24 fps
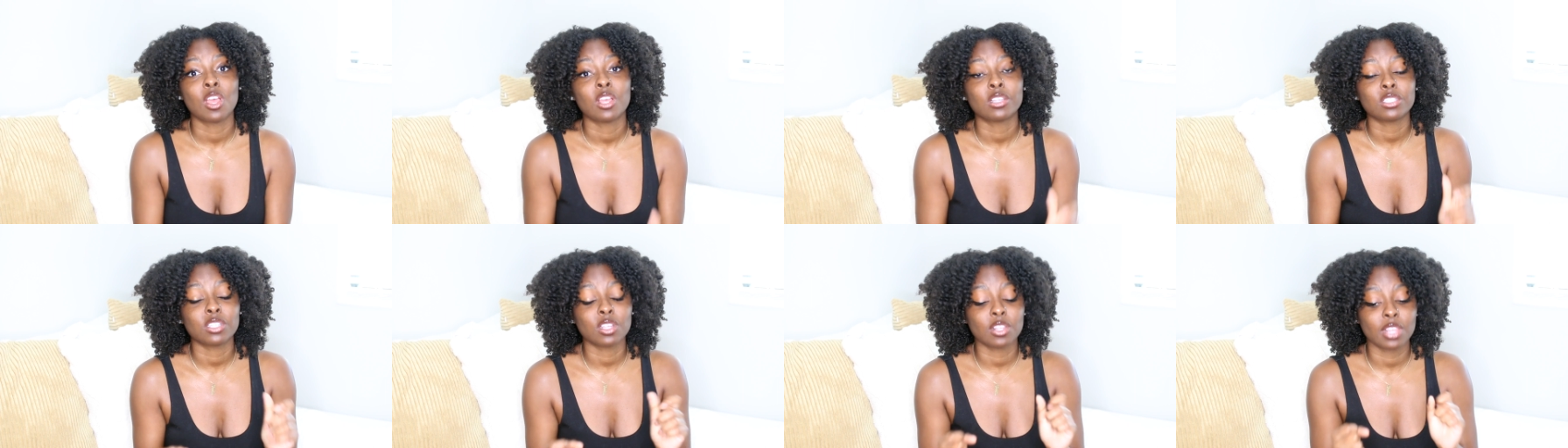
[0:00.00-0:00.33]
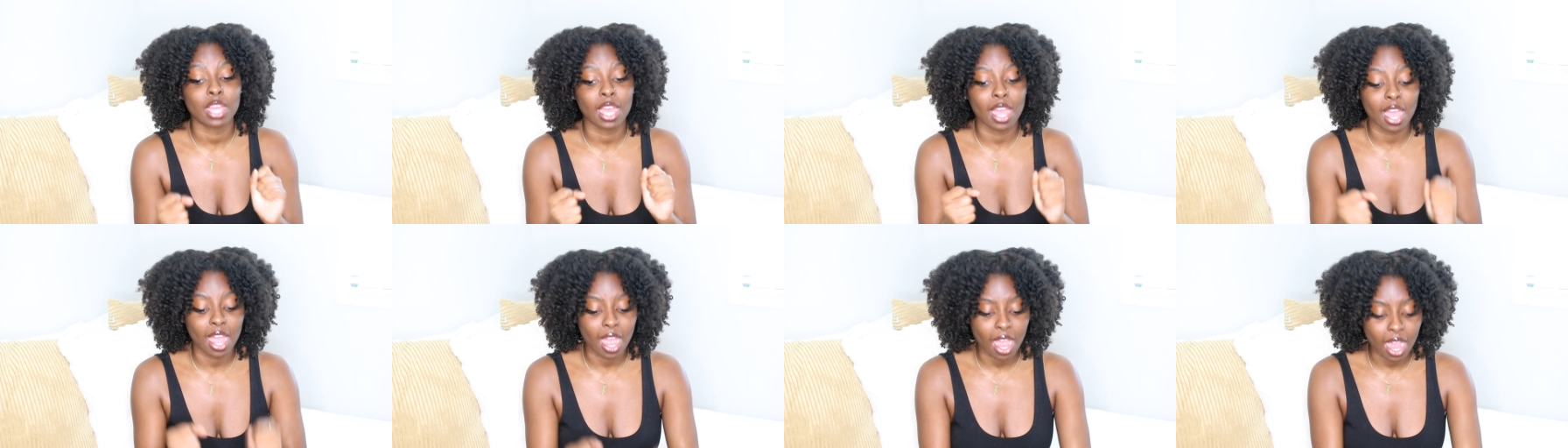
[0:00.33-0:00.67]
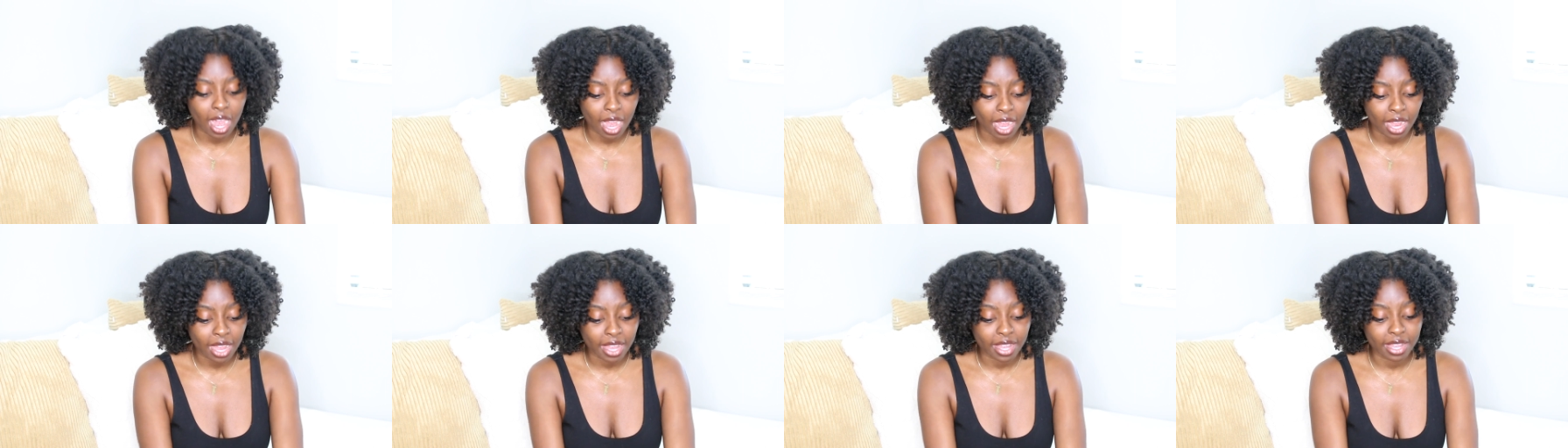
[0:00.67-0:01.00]
so that
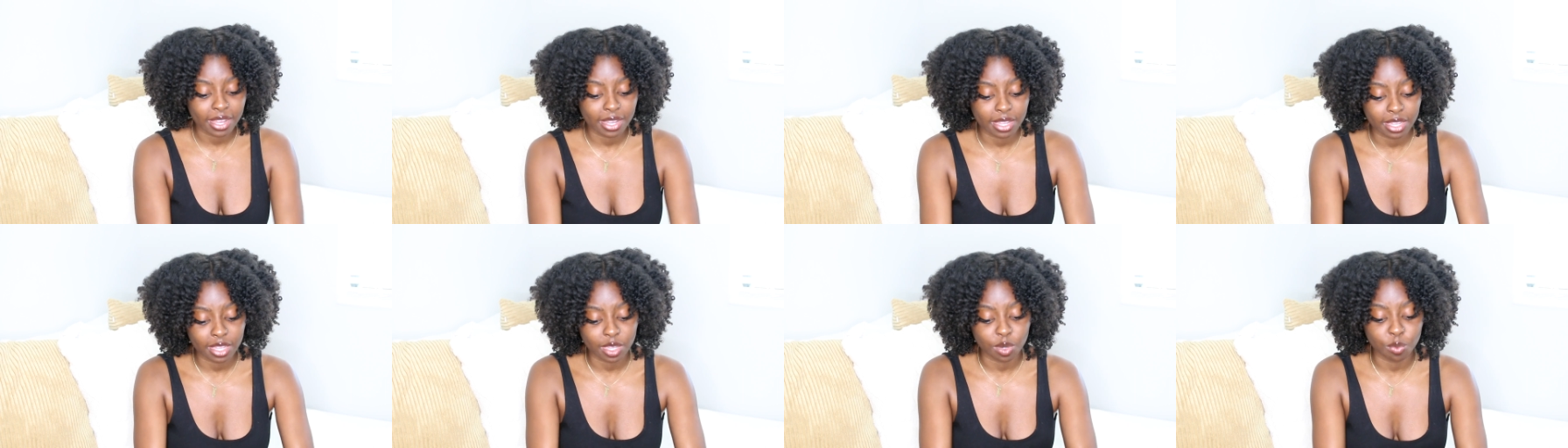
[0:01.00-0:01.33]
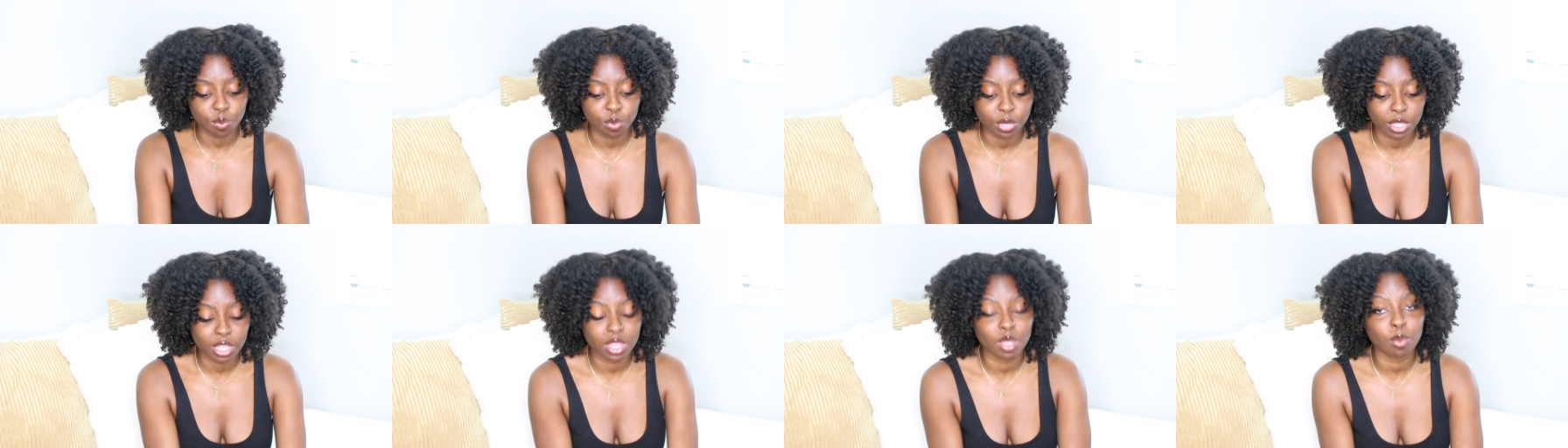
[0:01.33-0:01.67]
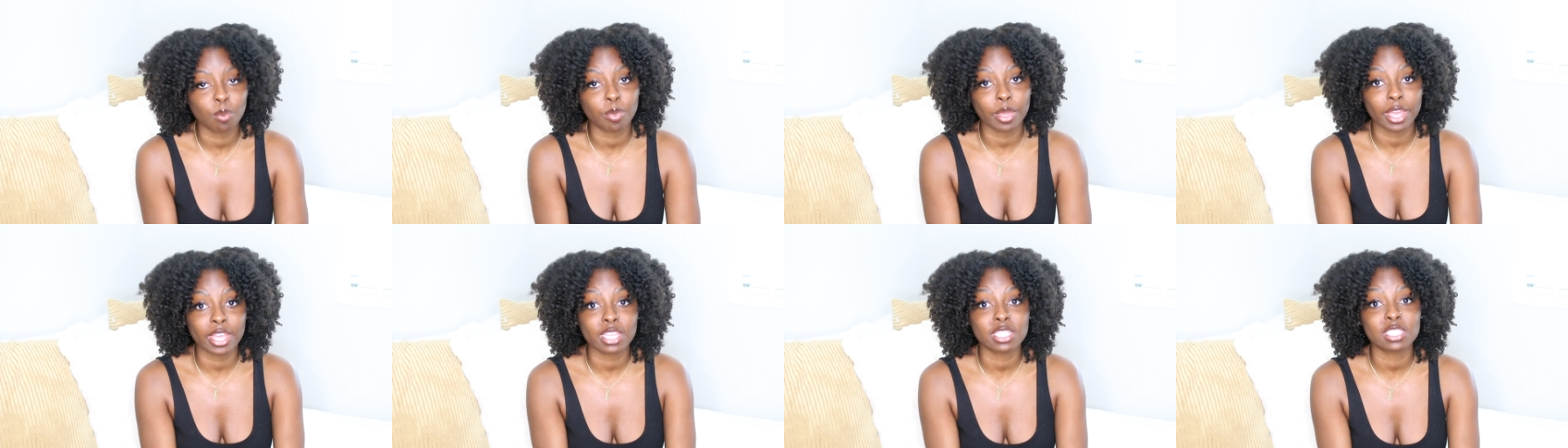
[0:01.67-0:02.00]
I can be
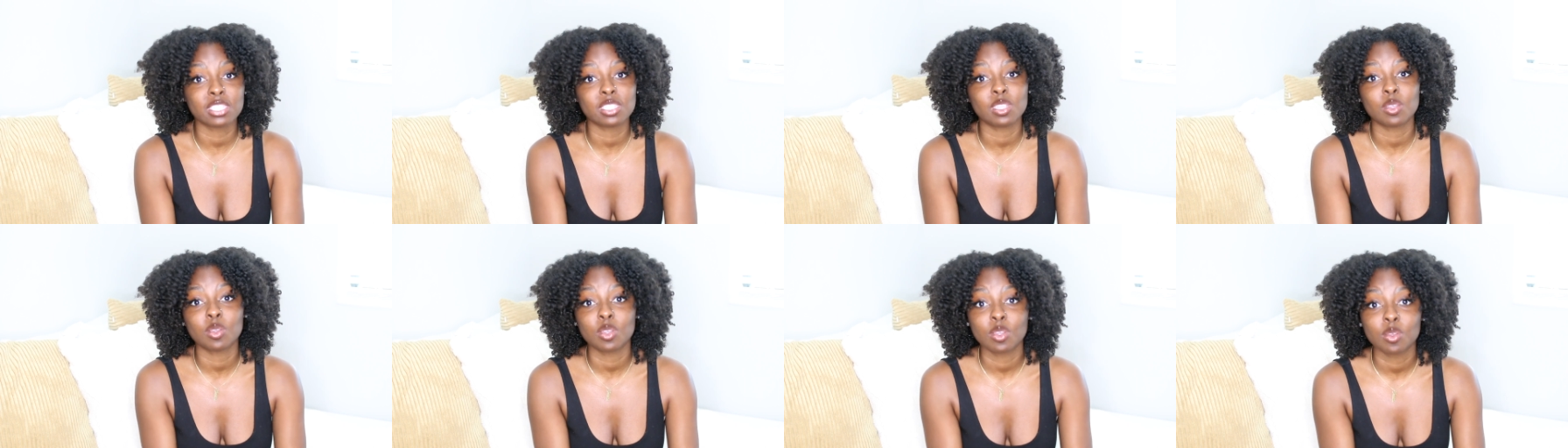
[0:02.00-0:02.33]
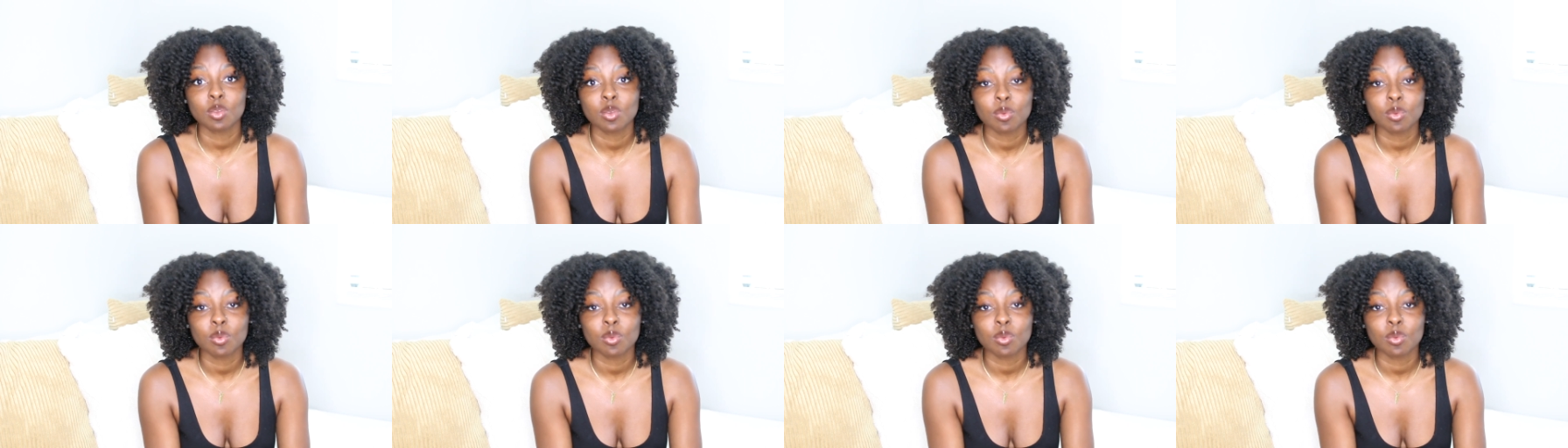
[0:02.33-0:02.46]
the best